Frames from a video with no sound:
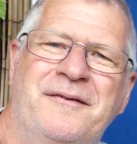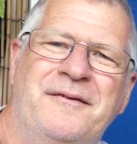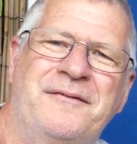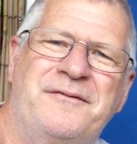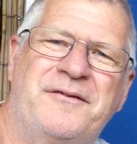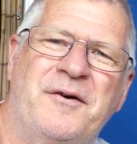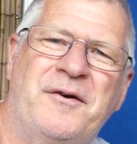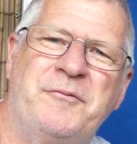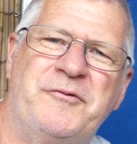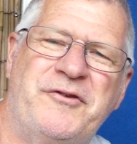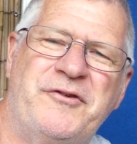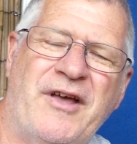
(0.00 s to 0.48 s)

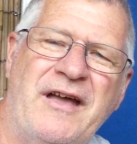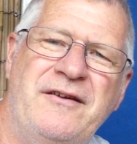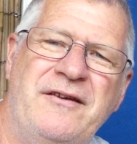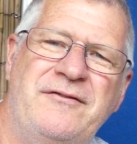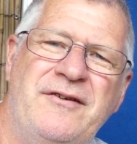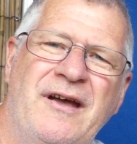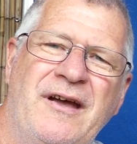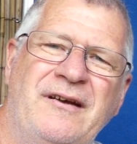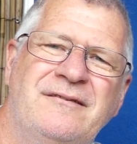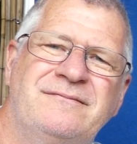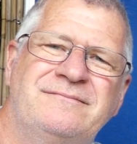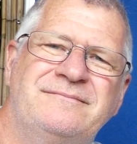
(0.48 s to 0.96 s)
from
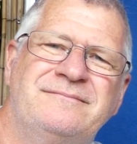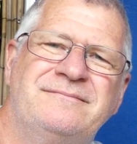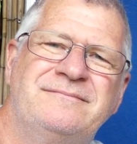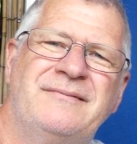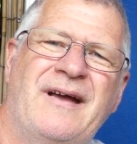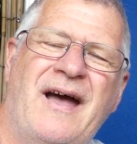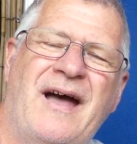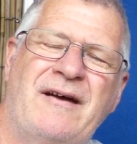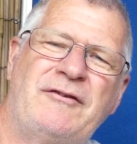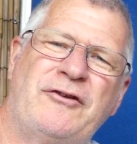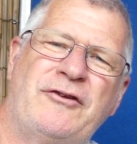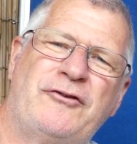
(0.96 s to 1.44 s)
Xavier,
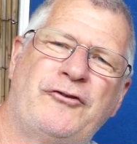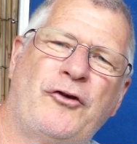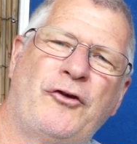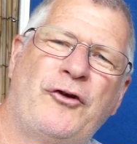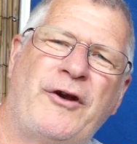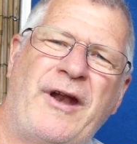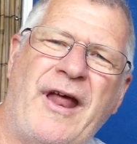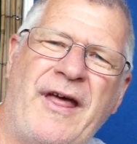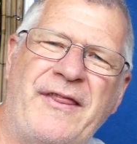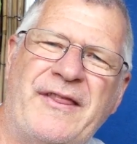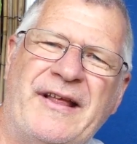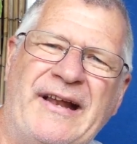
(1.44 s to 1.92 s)
having
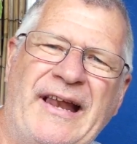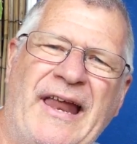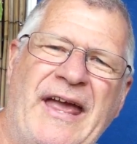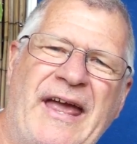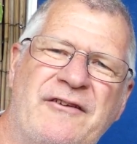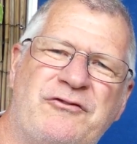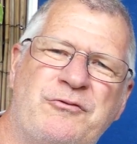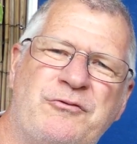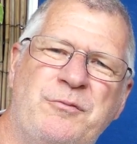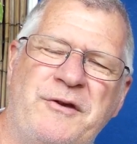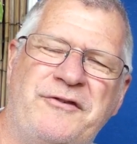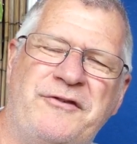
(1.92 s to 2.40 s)
sorted out the glare
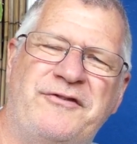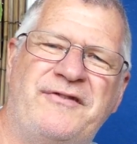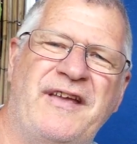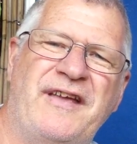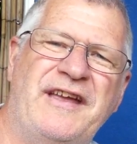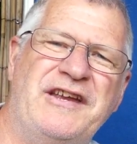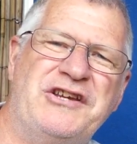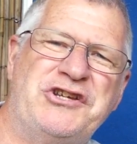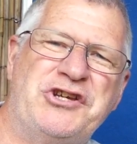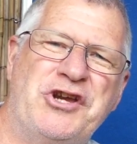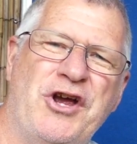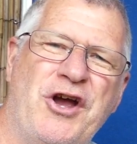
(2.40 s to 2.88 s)
from his
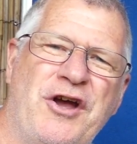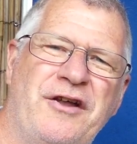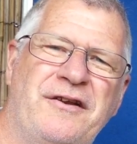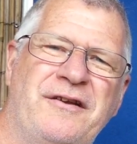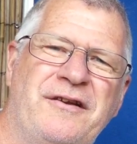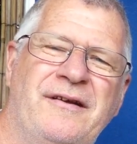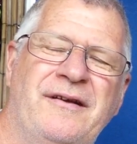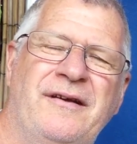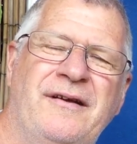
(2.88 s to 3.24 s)
t-shirt,